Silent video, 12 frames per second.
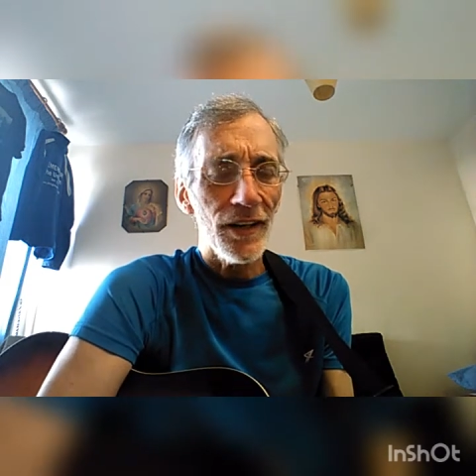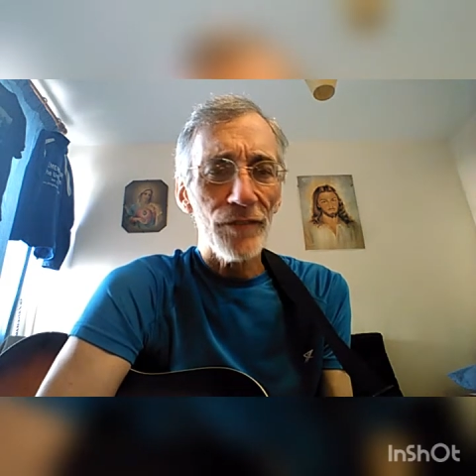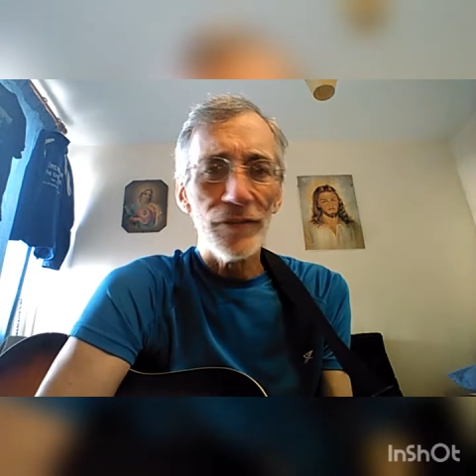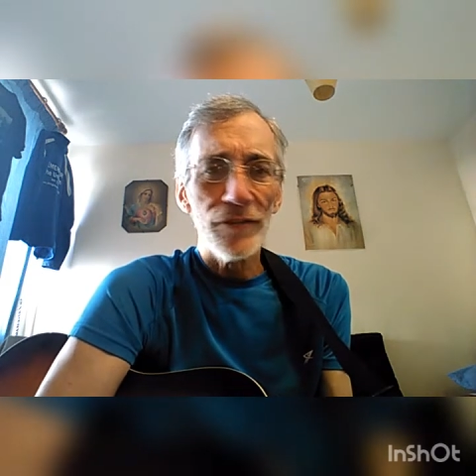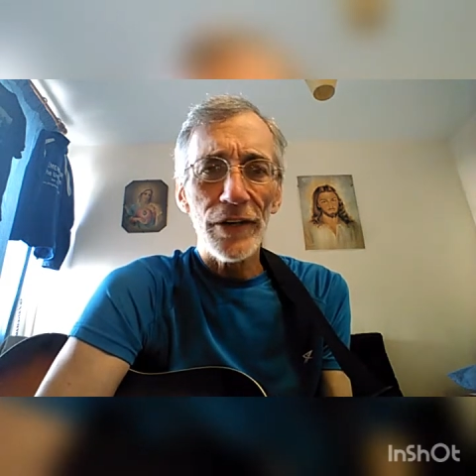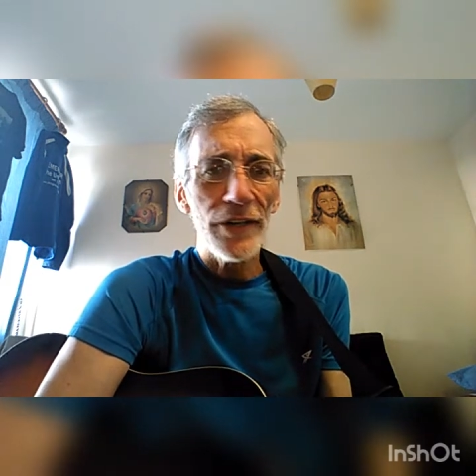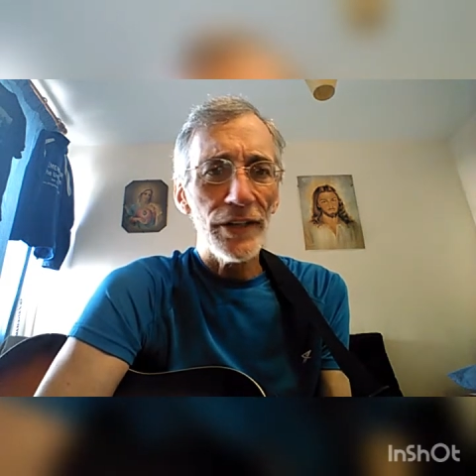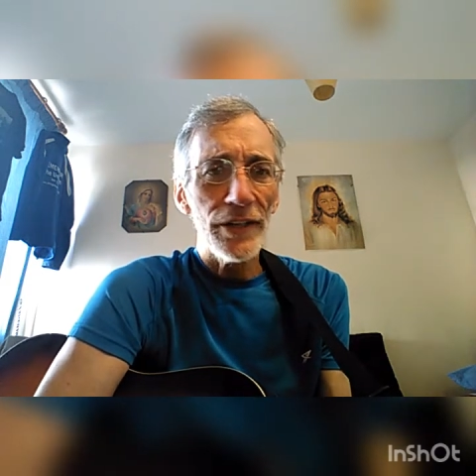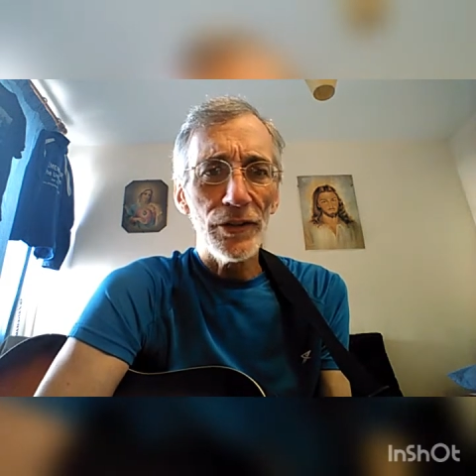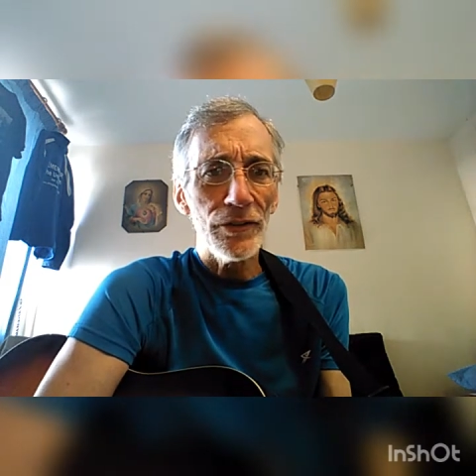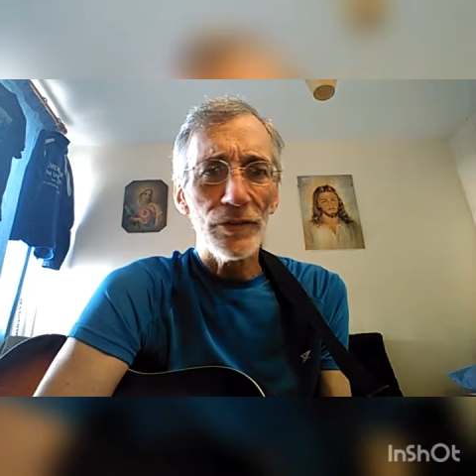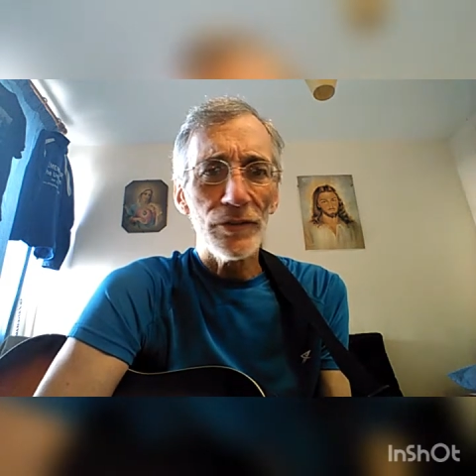a
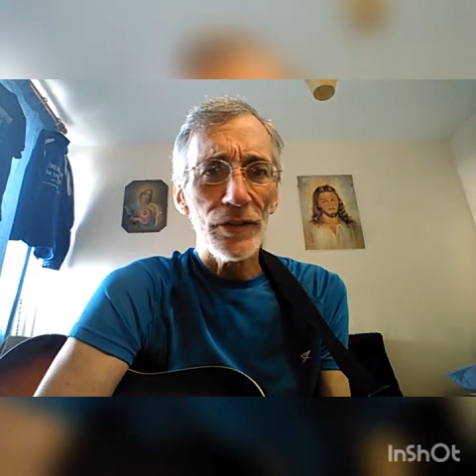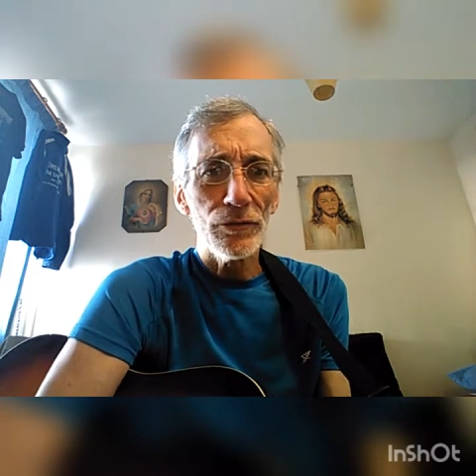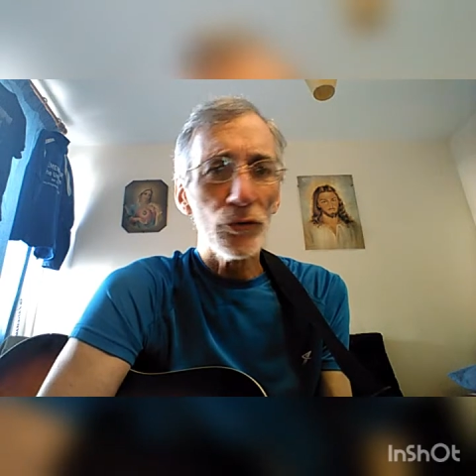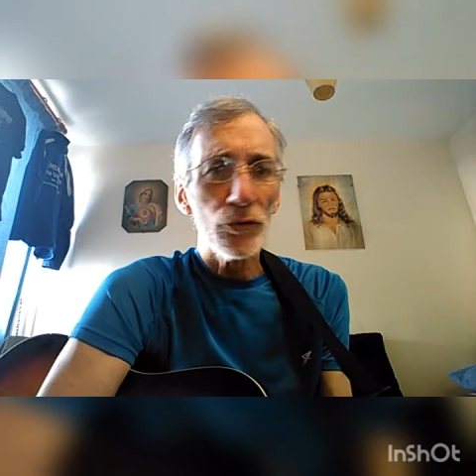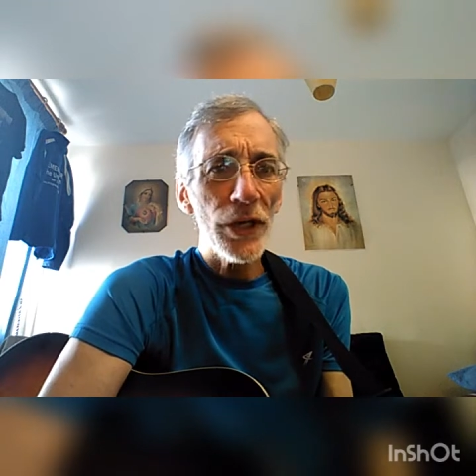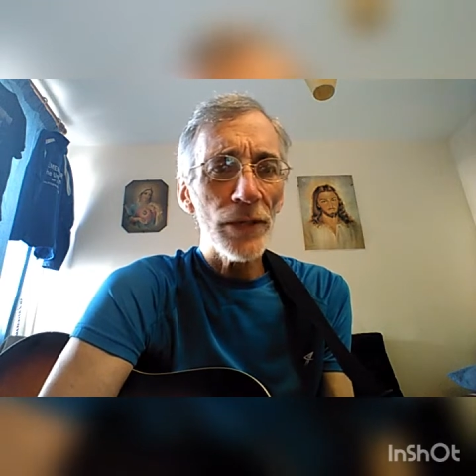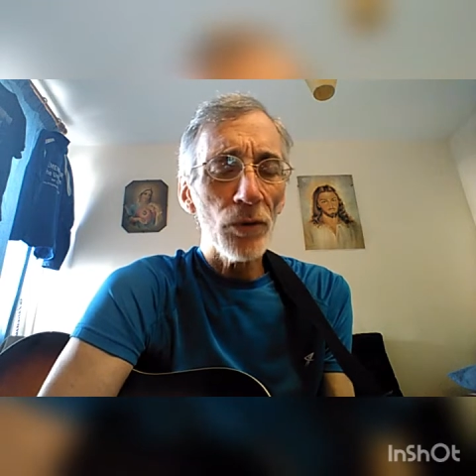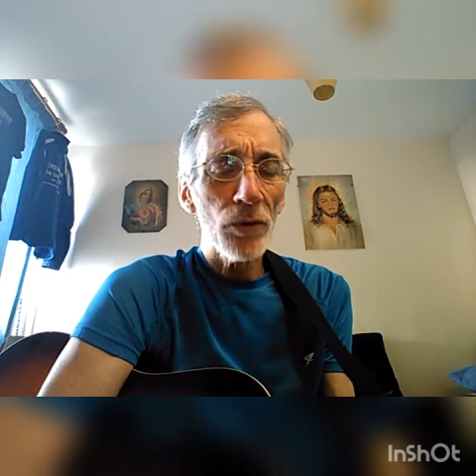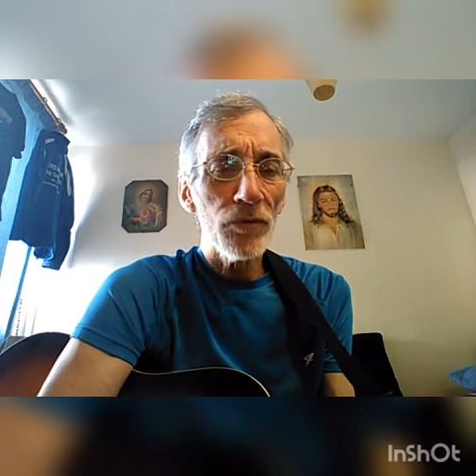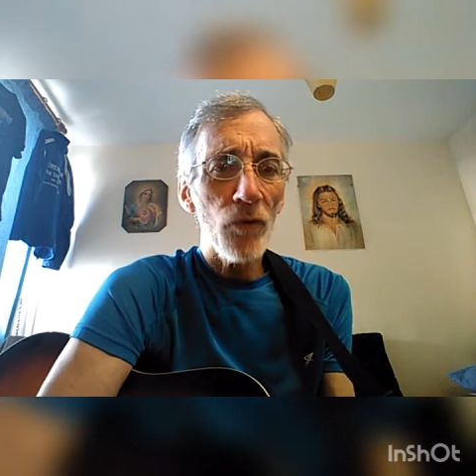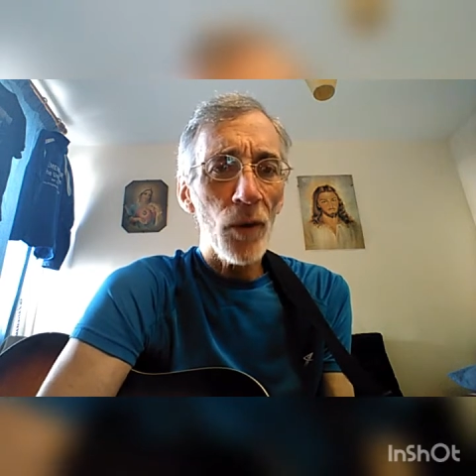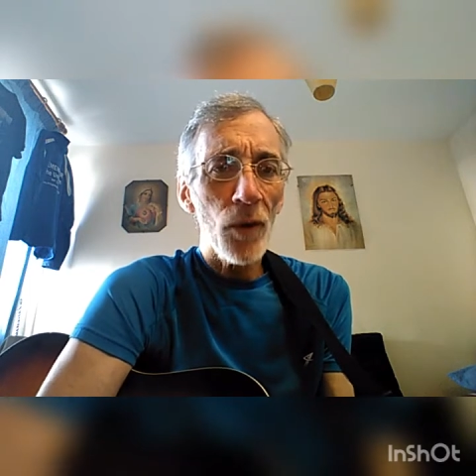very readable
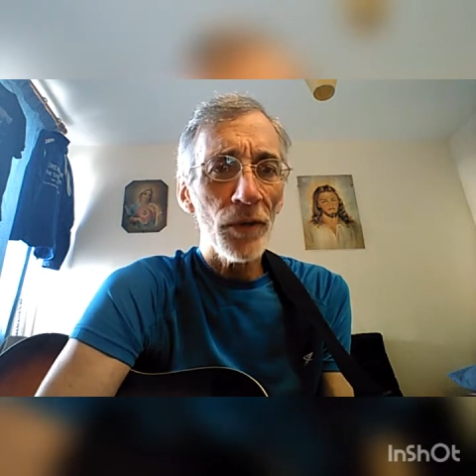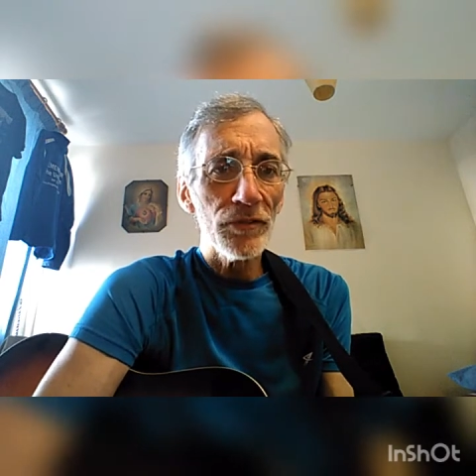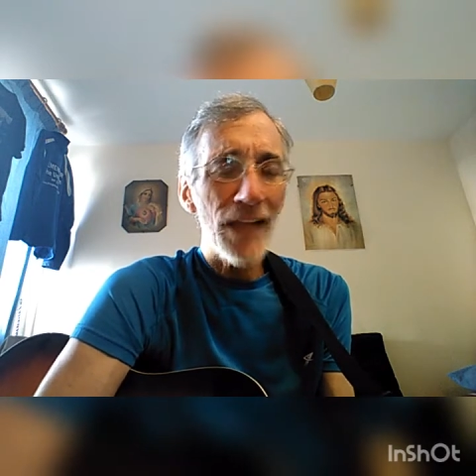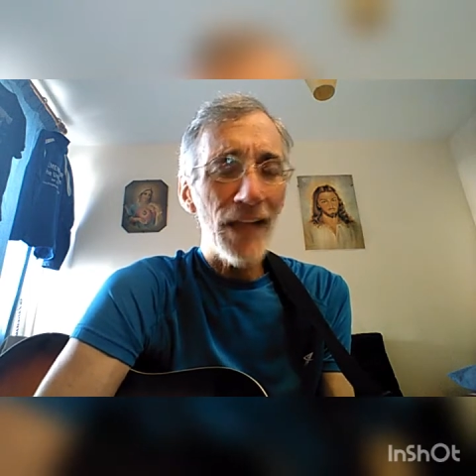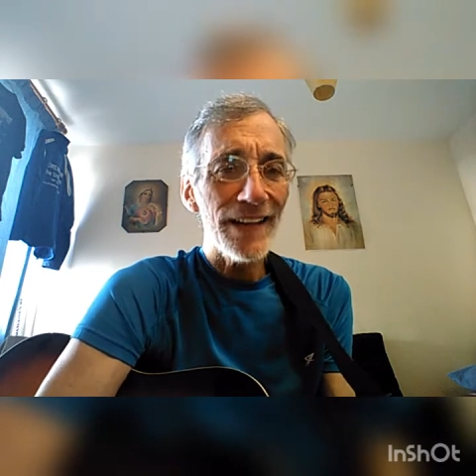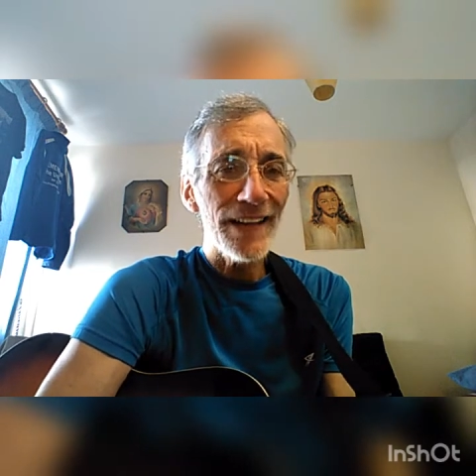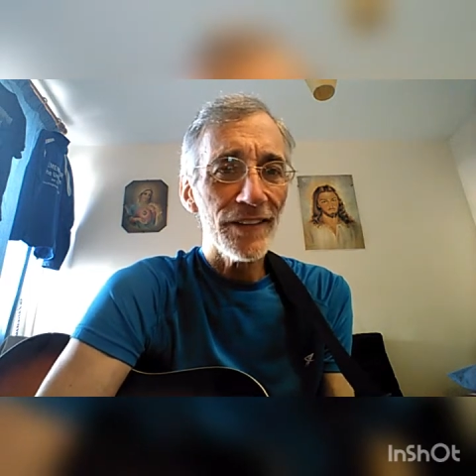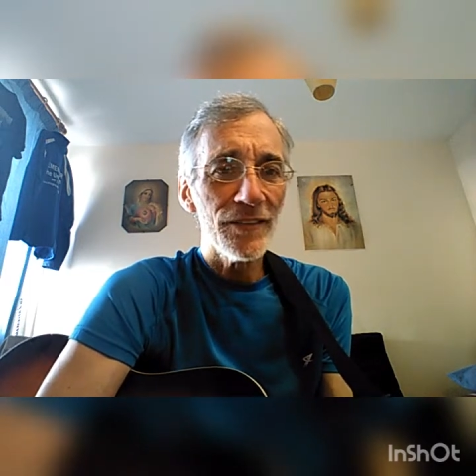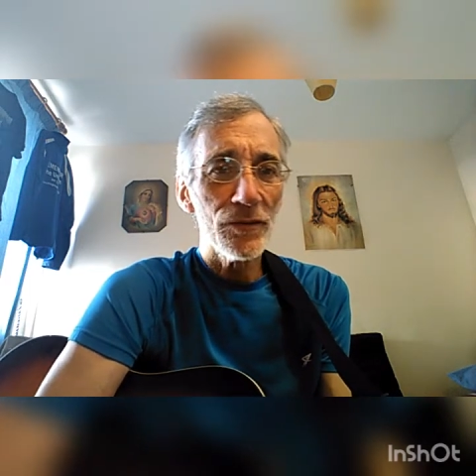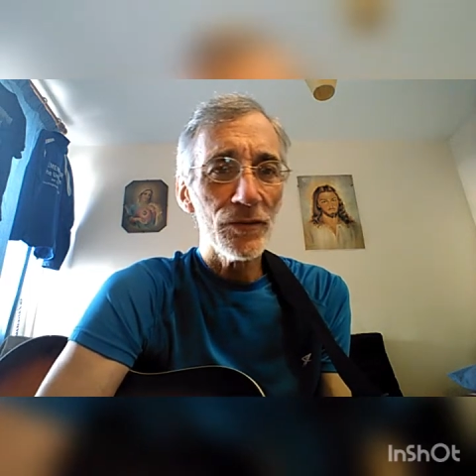form of Latin,